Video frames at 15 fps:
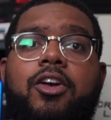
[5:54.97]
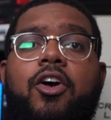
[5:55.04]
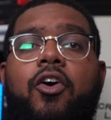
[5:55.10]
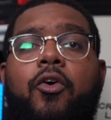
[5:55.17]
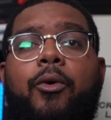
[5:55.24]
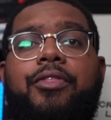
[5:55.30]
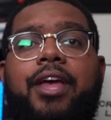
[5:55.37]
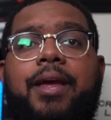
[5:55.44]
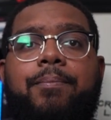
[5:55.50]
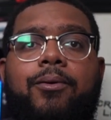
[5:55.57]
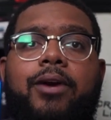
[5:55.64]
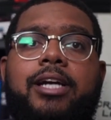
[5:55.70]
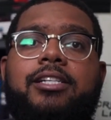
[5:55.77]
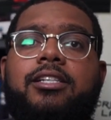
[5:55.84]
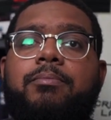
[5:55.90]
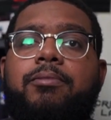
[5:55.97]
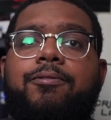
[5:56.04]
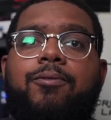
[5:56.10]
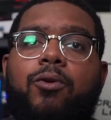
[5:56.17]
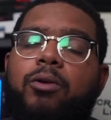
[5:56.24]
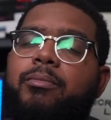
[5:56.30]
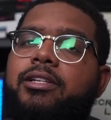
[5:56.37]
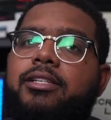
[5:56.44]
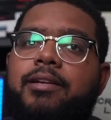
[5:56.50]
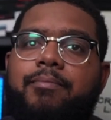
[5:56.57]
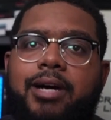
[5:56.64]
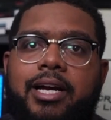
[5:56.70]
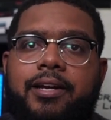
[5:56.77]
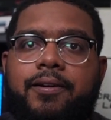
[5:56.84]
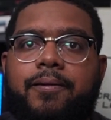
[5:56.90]
with a price to performance in
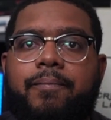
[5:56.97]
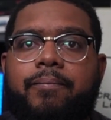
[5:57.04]
mind.